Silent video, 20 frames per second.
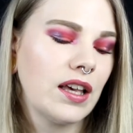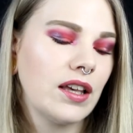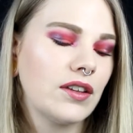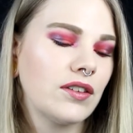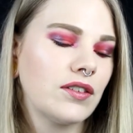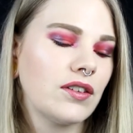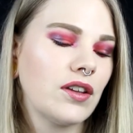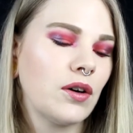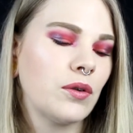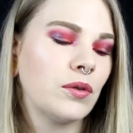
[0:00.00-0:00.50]

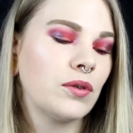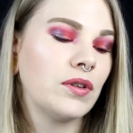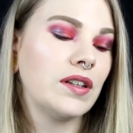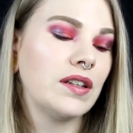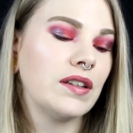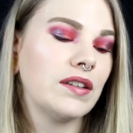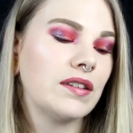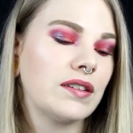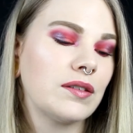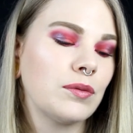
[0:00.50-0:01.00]
so
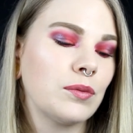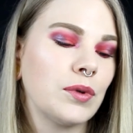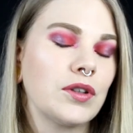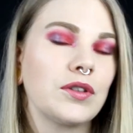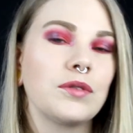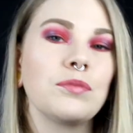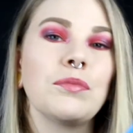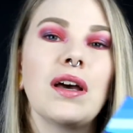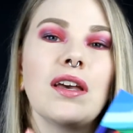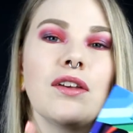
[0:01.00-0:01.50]
this
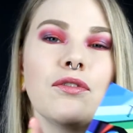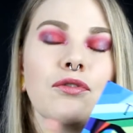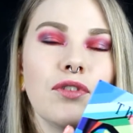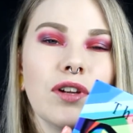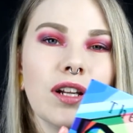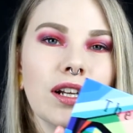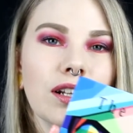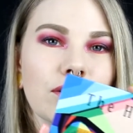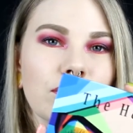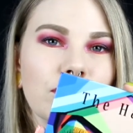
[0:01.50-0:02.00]
was my
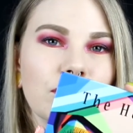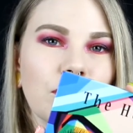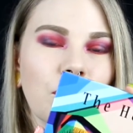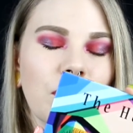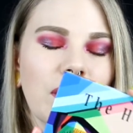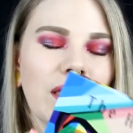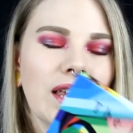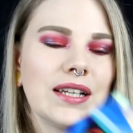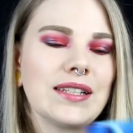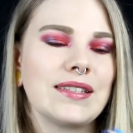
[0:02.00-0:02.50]
three looks
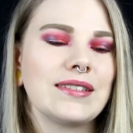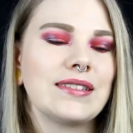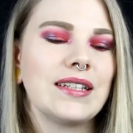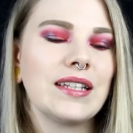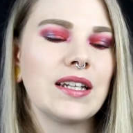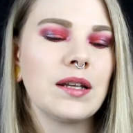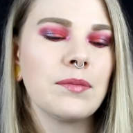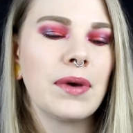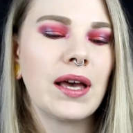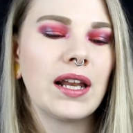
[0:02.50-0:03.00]
with the
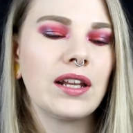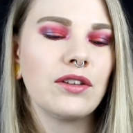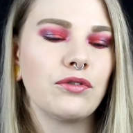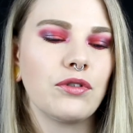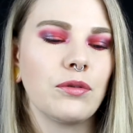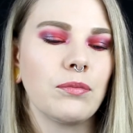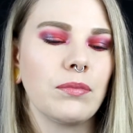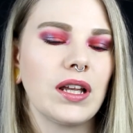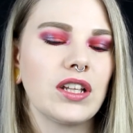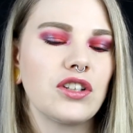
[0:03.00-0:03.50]
Hasina palette
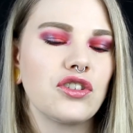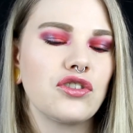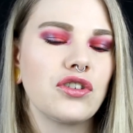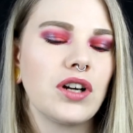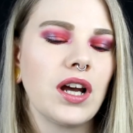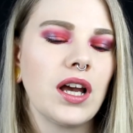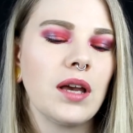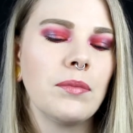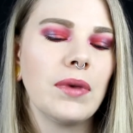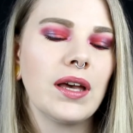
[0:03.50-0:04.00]
from Blush
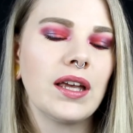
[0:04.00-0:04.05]
Tribe